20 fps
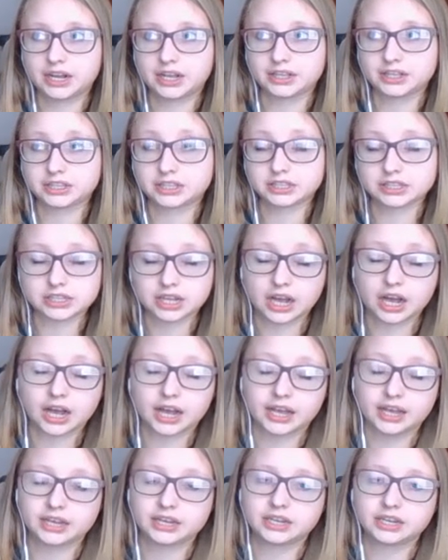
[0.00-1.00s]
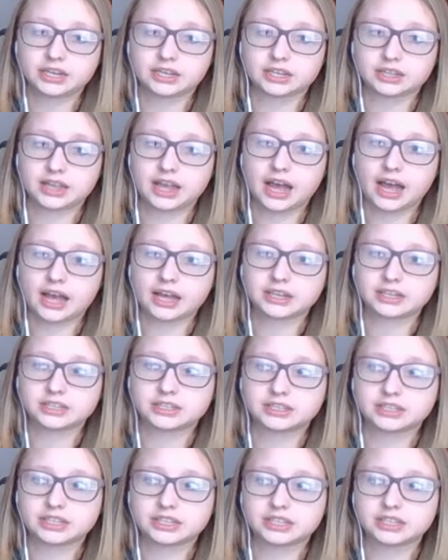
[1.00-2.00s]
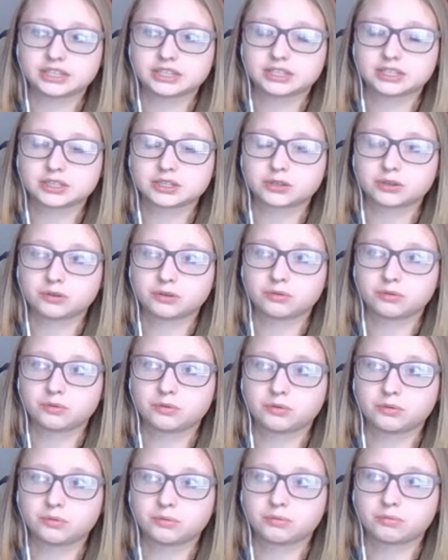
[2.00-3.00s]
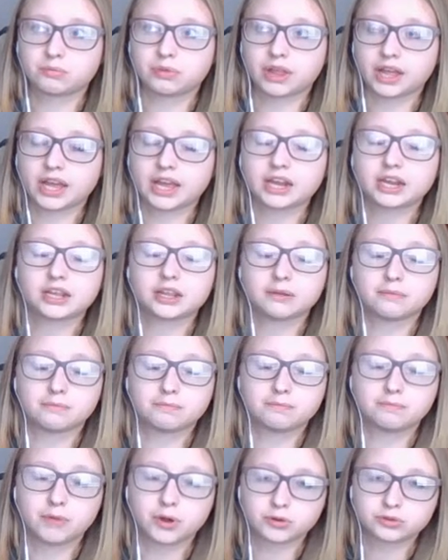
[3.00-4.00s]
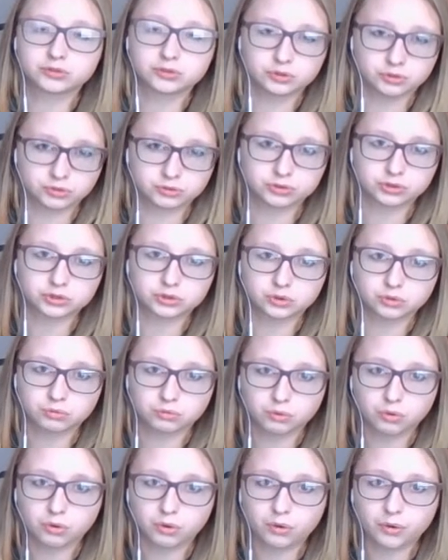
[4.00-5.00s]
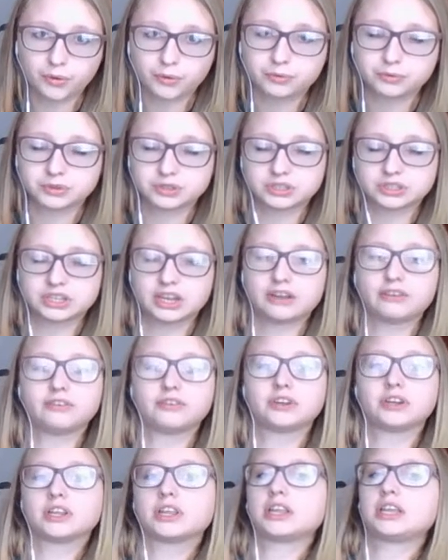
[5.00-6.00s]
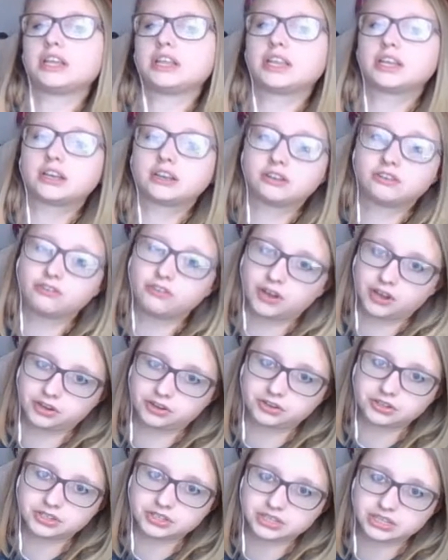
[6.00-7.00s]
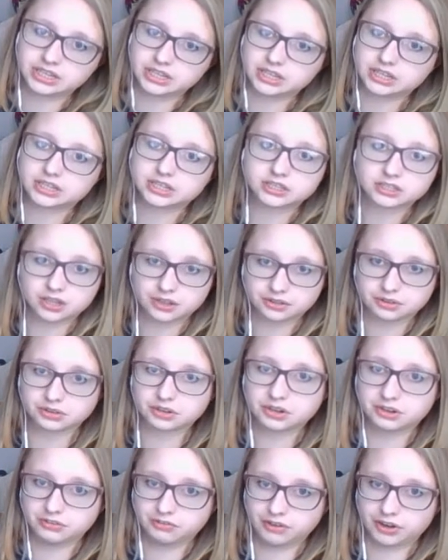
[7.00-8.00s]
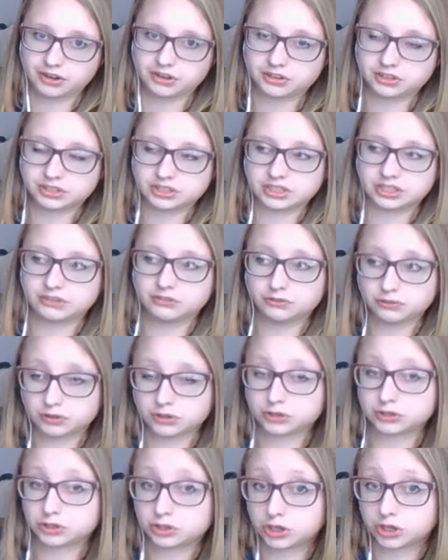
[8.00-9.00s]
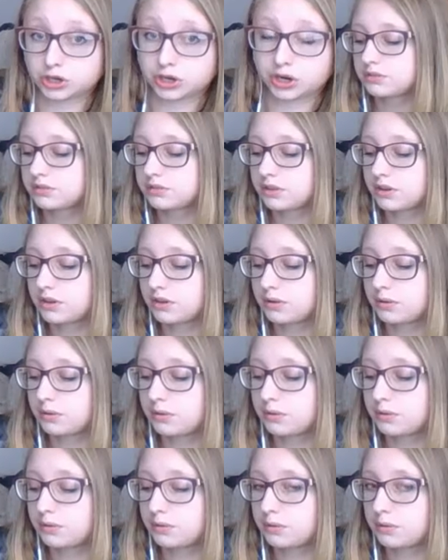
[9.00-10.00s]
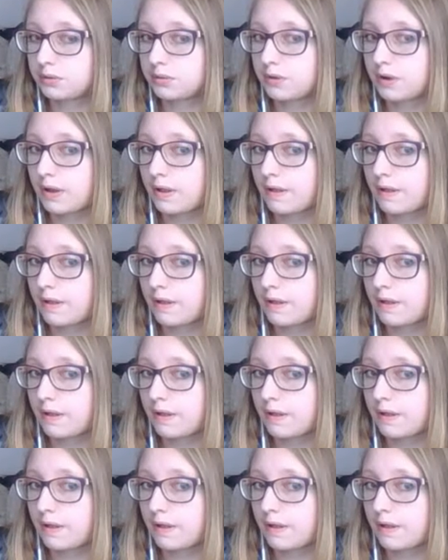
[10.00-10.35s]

the side that disease played the most crucial role was definitely the Confederacy, the Southern Confederacy for sure. So